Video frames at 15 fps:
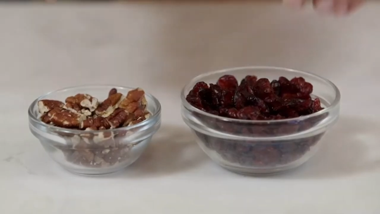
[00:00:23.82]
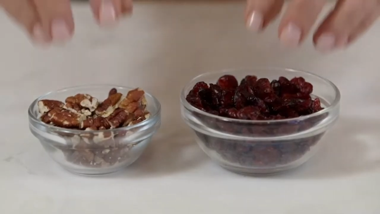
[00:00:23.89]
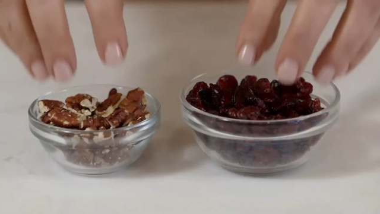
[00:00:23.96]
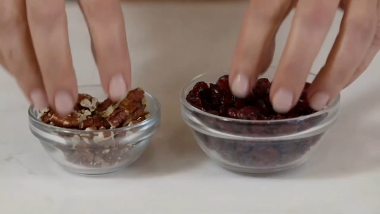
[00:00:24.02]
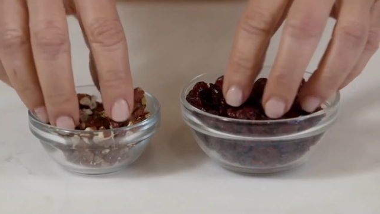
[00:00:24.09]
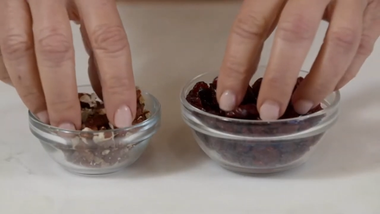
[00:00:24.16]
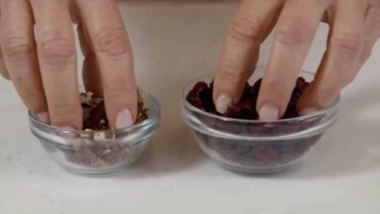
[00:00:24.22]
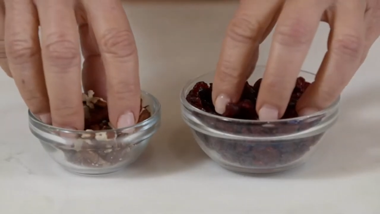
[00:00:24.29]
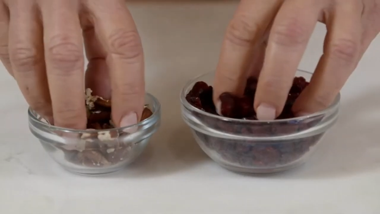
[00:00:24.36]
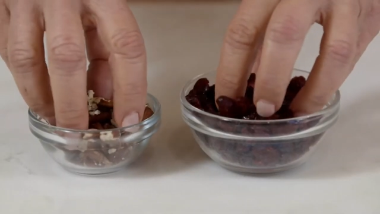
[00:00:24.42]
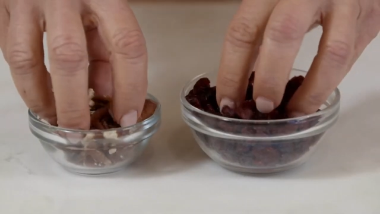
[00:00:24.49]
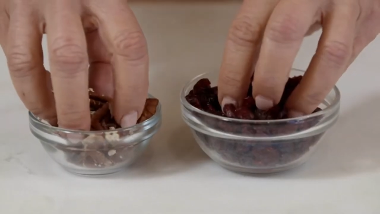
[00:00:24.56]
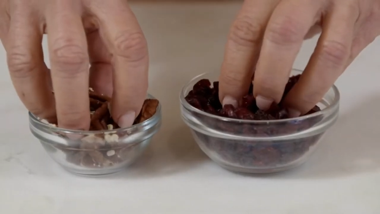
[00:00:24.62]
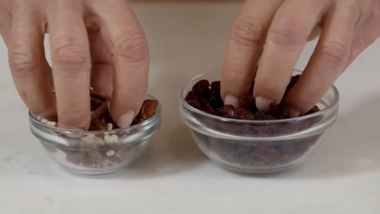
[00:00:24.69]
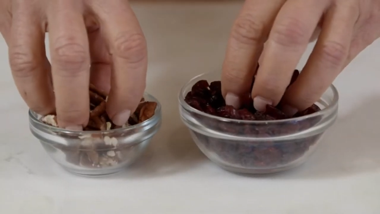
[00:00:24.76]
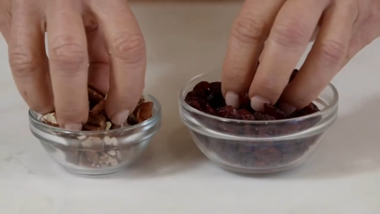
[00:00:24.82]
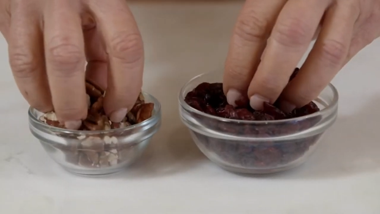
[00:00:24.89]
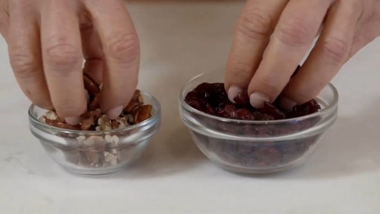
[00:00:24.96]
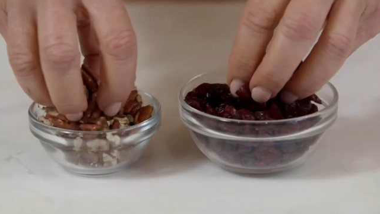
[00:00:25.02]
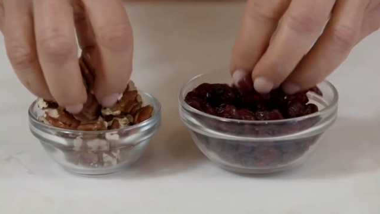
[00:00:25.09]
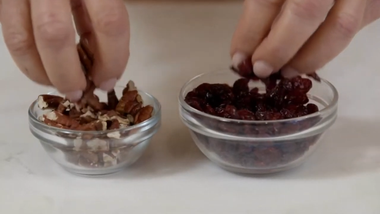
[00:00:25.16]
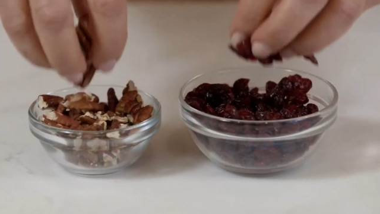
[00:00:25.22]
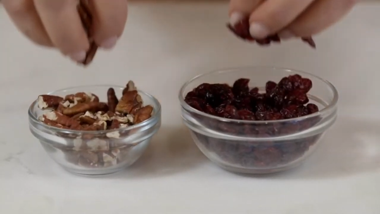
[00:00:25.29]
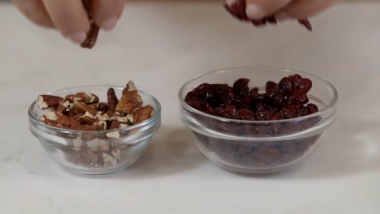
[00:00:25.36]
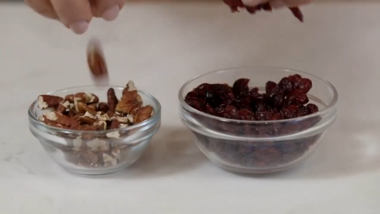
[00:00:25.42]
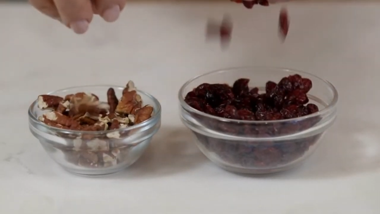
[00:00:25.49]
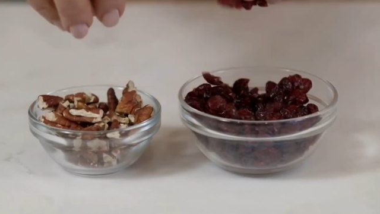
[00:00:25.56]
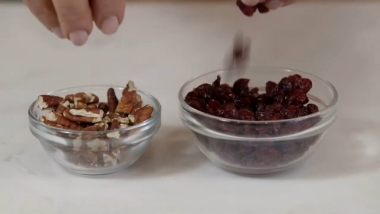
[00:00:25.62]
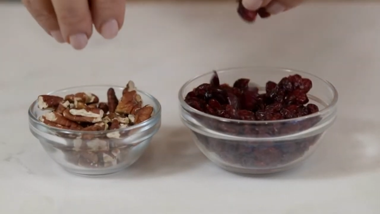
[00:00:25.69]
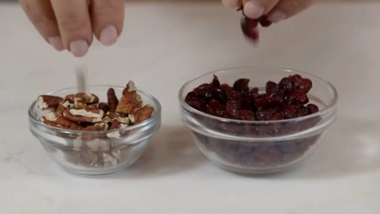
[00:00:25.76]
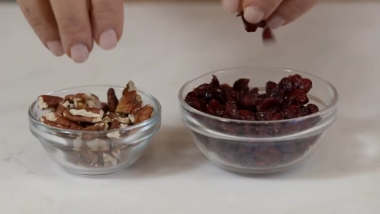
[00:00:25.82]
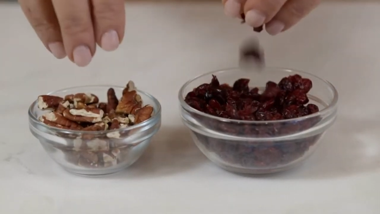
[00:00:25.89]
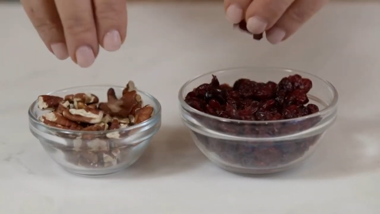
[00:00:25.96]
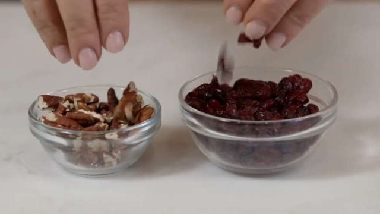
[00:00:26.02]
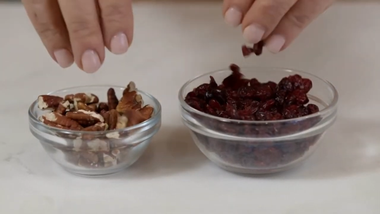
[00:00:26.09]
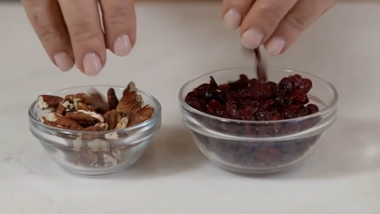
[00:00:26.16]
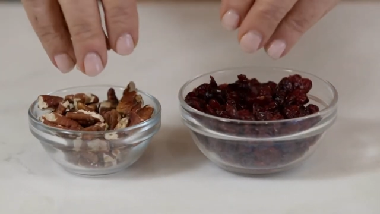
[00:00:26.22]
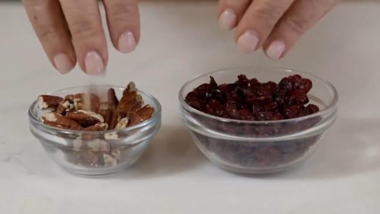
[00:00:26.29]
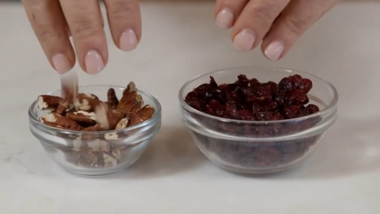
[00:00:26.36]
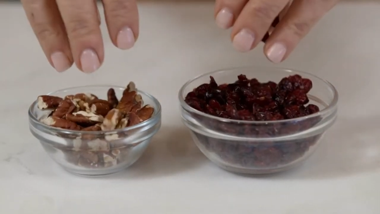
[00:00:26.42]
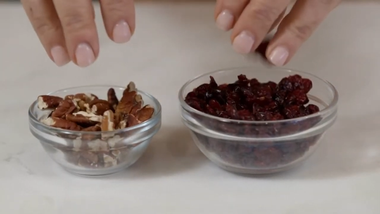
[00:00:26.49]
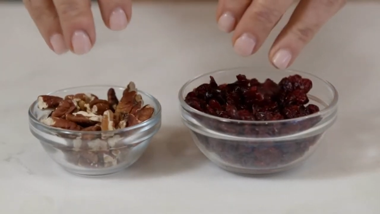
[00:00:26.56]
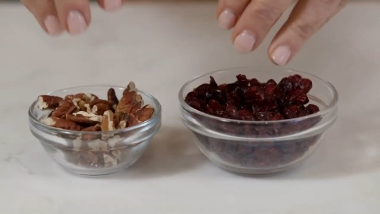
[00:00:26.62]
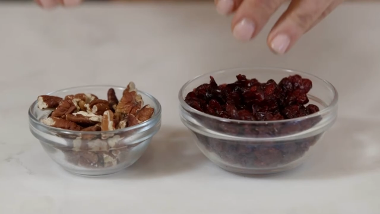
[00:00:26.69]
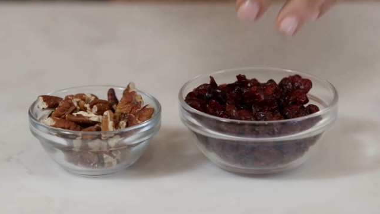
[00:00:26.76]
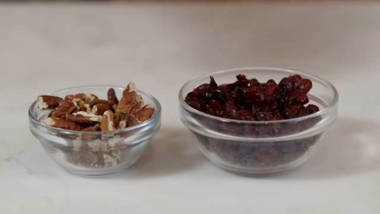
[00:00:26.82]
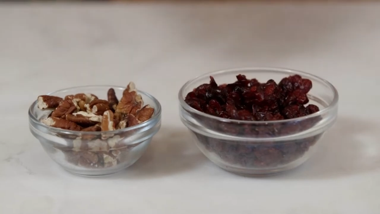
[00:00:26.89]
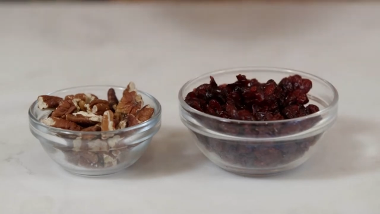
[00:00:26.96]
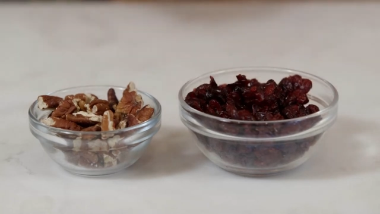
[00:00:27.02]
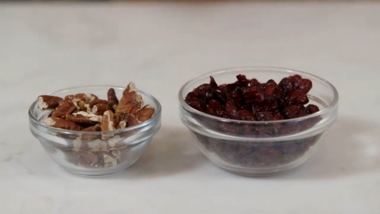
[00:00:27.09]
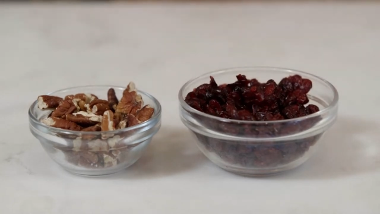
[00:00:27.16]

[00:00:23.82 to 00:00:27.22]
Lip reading: Nobody's mouth can be seen.